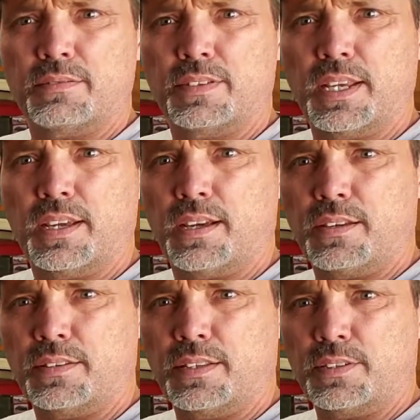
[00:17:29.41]

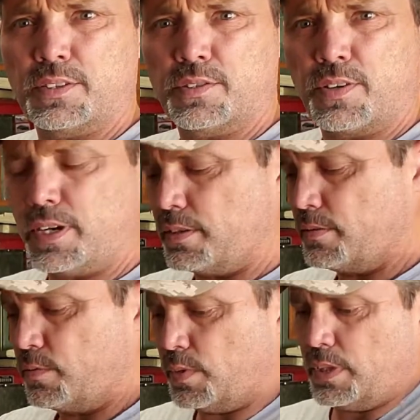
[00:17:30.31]
Yeah, that looks great.
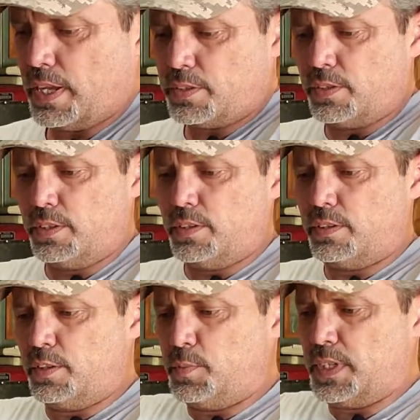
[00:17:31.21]
Well, actually a
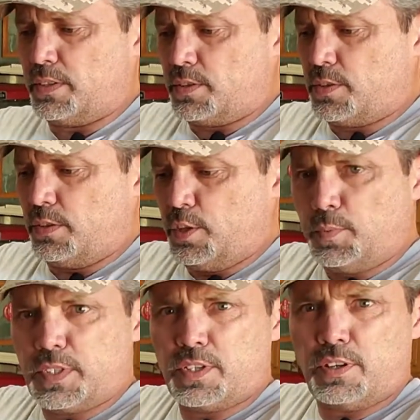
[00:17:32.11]
little
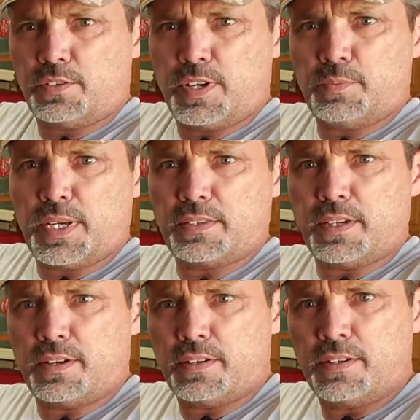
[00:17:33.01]
bit taller, right about
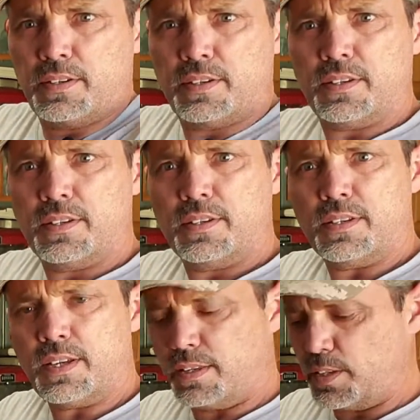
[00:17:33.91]
there.
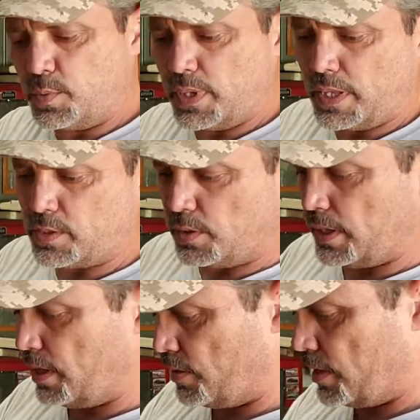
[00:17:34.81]
Yeah, that's the way that's gonna
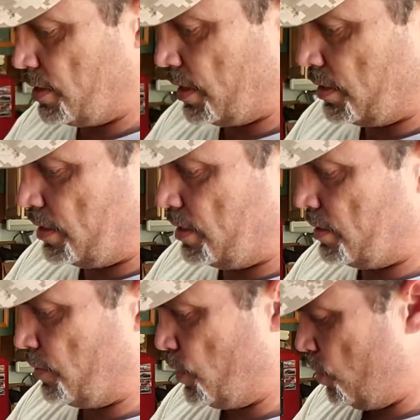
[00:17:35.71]
lay on there. And
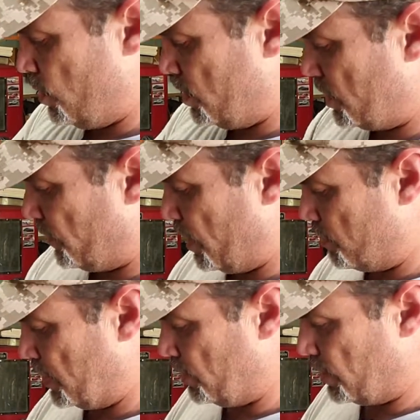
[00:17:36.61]
then of course I've got
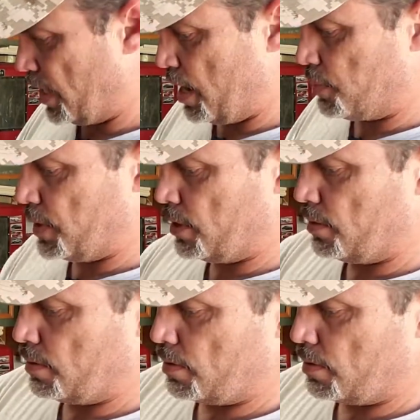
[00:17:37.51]
me a little cap here.